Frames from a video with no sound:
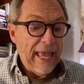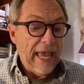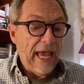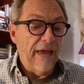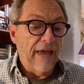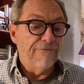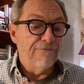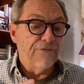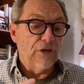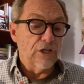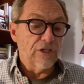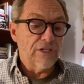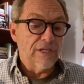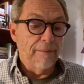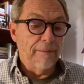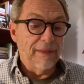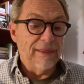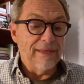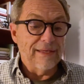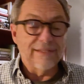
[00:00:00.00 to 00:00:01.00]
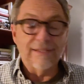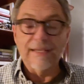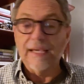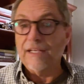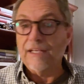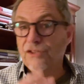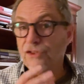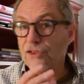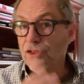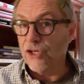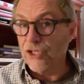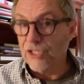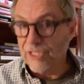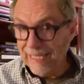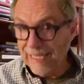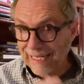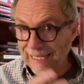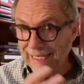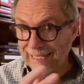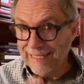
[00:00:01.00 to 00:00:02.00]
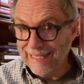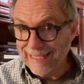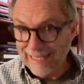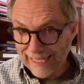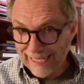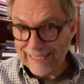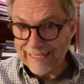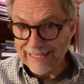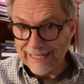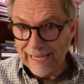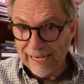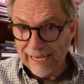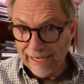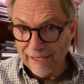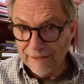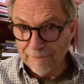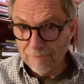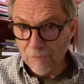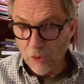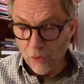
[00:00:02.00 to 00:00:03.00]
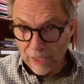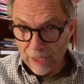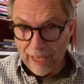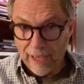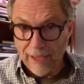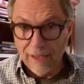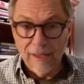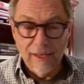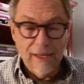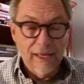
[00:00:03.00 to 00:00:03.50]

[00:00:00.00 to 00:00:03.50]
and 1 Timothy 6, 13 to 16, okay?